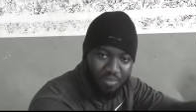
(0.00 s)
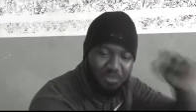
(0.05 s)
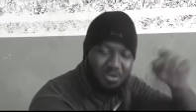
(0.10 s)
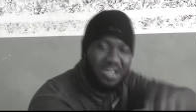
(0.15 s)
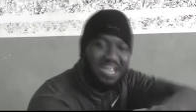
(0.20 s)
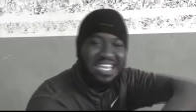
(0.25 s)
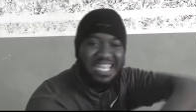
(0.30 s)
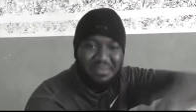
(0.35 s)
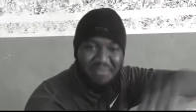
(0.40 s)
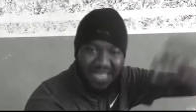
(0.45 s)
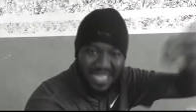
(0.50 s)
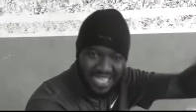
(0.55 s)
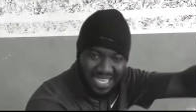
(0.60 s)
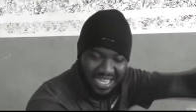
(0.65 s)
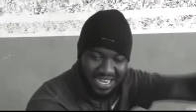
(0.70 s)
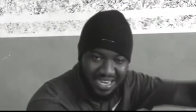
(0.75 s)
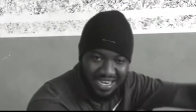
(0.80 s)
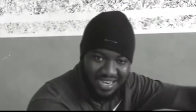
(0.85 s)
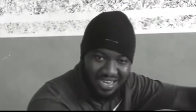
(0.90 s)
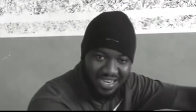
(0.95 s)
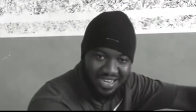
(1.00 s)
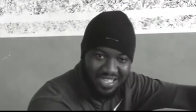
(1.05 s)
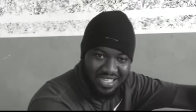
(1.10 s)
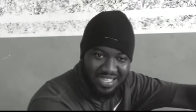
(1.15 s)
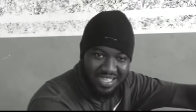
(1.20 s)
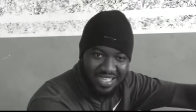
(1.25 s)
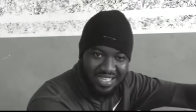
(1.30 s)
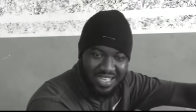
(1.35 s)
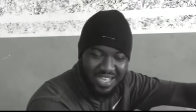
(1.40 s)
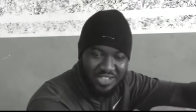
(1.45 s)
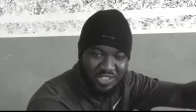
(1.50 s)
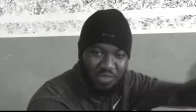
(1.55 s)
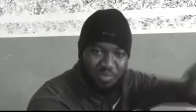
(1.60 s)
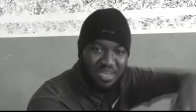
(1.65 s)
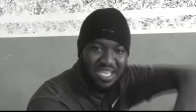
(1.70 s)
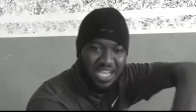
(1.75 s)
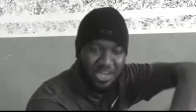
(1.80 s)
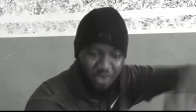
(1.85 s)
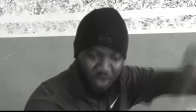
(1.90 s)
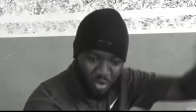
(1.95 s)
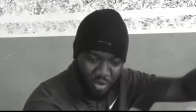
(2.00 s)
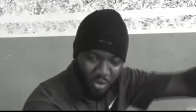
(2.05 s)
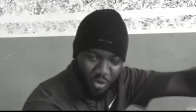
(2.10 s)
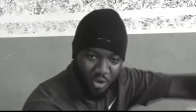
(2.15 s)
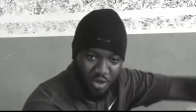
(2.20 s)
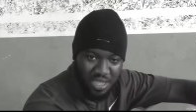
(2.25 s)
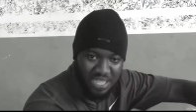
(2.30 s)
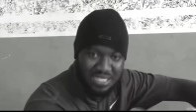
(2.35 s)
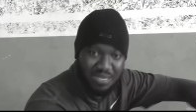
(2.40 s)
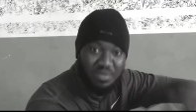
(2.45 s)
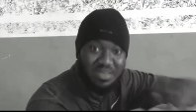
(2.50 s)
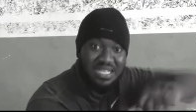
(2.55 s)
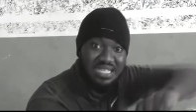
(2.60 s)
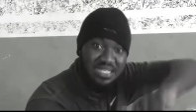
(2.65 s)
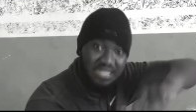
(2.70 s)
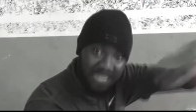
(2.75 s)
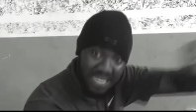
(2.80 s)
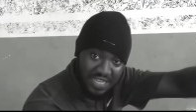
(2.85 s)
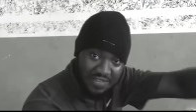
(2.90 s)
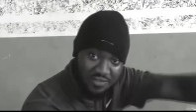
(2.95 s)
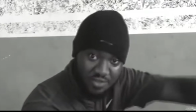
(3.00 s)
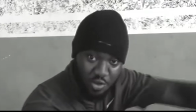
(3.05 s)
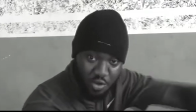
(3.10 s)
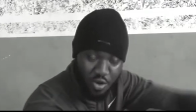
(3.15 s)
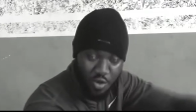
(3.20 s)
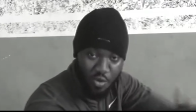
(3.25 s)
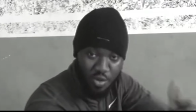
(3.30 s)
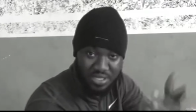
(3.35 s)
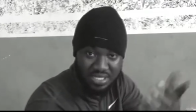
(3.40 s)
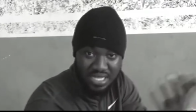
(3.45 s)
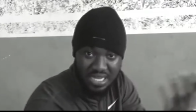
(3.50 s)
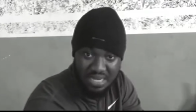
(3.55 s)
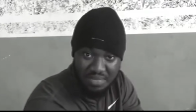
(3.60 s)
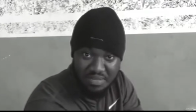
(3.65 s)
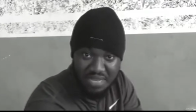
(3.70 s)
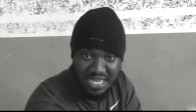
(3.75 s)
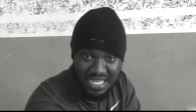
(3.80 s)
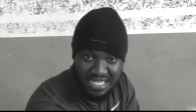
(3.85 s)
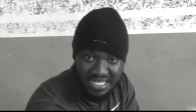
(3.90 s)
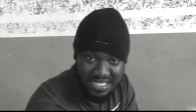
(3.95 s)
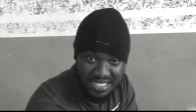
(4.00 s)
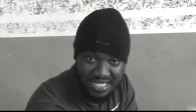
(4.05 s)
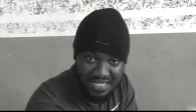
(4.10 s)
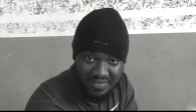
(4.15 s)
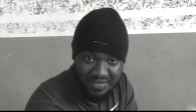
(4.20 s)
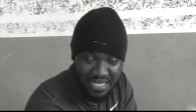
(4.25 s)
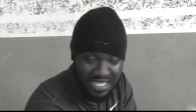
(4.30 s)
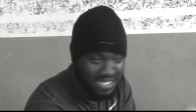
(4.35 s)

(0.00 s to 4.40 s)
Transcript: Muklemikin, as a mere donko, as a mere slave, so don't cause any mini slave.